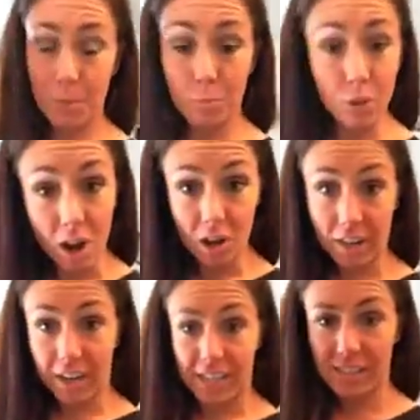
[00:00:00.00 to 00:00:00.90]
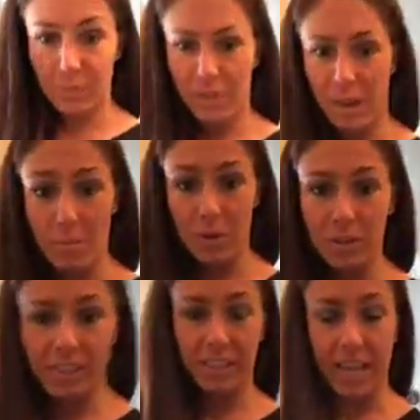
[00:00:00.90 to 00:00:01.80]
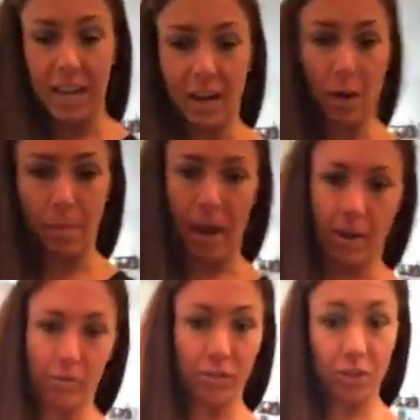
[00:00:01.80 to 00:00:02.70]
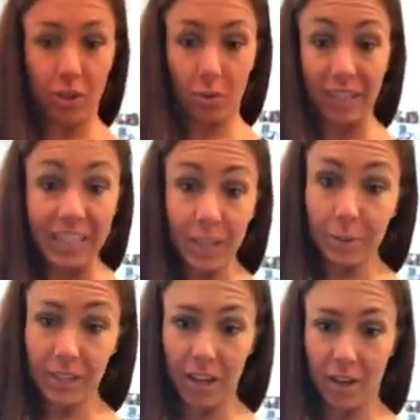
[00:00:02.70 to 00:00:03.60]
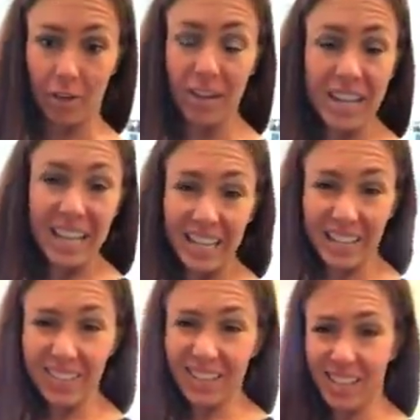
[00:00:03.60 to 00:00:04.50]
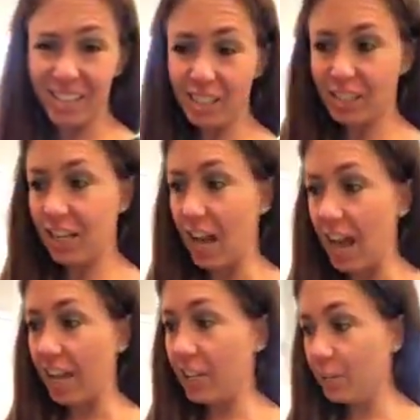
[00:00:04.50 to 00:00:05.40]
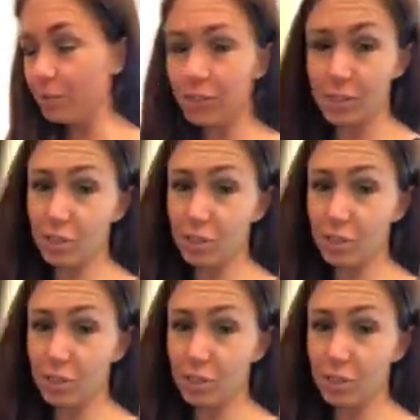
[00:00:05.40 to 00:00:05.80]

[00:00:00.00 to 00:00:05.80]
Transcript: progress and what I'm most excited about. So here we go. In the kitchen, I used to